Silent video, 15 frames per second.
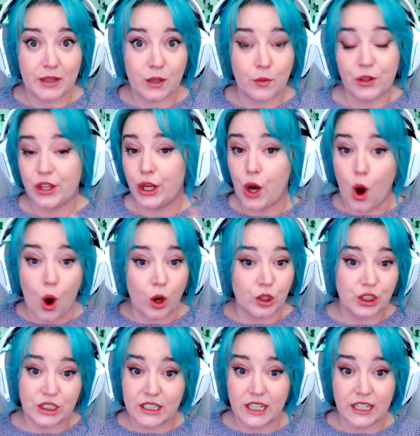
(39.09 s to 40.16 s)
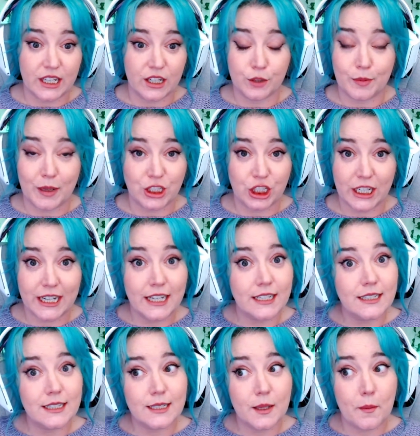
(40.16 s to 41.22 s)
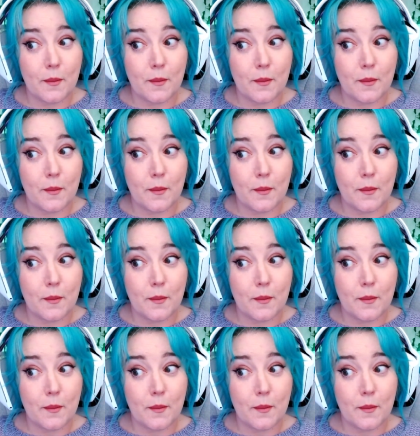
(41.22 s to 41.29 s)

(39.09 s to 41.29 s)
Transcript: where they all just get killed by chickens.